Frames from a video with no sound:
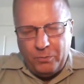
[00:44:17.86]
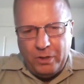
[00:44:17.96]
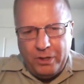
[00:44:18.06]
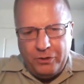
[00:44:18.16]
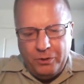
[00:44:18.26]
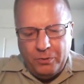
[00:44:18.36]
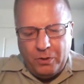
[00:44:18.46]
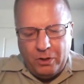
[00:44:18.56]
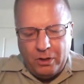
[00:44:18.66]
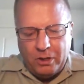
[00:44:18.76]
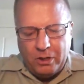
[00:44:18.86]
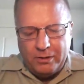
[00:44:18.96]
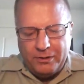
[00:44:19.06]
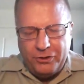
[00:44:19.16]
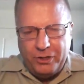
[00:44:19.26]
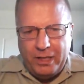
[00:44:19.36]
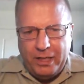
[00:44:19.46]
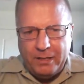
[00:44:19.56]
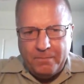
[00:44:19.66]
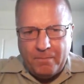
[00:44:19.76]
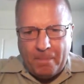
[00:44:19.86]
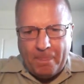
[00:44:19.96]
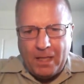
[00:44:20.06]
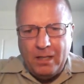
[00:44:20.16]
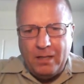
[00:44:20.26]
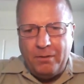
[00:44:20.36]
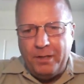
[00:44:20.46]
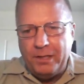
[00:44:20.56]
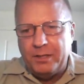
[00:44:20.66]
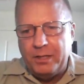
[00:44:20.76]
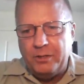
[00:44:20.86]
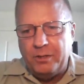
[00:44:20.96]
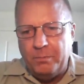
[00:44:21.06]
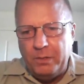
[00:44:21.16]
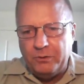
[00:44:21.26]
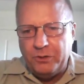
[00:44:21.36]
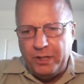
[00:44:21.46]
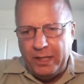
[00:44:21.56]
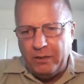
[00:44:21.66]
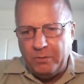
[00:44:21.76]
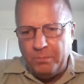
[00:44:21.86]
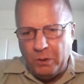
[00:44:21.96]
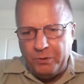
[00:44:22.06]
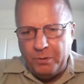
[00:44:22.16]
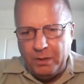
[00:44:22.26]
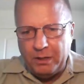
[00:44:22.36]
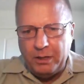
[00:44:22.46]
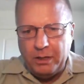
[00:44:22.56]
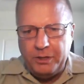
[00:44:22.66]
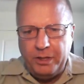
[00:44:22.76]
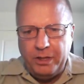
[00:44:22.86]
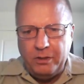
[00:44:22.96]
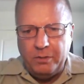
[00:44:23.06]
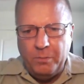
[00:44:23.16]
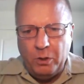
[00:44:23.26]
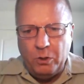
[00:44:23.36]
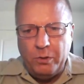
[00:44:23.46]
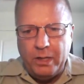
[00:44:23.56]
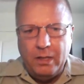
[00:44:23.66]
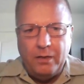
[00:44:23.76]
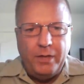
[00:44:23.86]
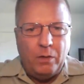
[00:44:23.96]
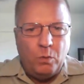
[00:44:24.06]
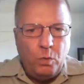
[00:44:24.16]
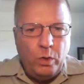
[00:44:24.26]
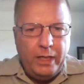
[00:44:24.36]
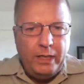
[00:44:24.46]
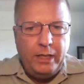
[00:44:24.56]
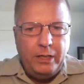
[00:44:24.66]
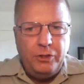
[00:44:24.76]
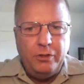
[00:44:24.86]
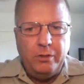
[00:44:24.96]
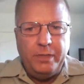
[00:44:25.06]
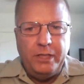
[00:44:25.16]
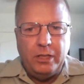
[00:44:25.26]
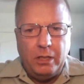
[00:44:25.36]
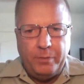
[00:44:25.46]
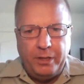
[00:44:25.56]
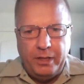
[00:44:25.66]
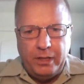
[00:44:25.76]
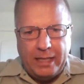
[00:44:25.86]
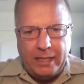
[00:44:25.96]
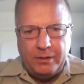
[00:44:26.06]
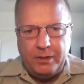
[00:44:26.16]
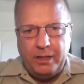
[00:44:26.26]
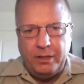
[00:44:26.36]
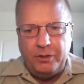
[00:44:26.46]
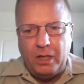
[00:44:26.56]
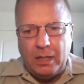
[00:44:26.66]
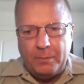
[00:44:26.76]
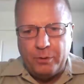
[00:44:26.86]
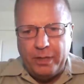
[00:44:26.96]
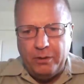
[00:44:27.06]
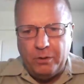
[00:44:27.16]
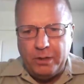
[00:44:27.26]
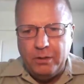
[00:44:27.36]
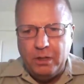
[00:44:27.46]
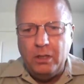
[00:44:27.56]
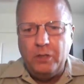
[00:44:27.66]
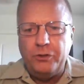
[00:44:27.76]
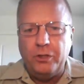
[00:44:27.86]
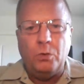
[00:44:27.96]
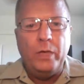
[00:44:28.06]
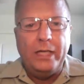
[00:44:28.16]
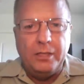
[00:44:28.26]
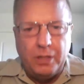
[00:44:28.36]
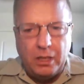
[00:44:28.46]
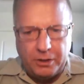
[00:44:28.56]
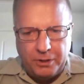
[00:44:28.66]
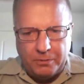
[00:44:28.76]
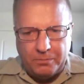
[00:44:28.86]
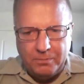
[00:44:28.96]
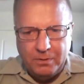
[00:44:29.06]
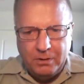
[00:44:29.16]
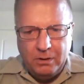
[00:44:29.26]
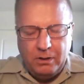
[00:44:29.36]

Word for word: are the ones who are saying this is the mil standard mode, the military standard mode that we need you to be competent at and to operate on so that we can talk to you.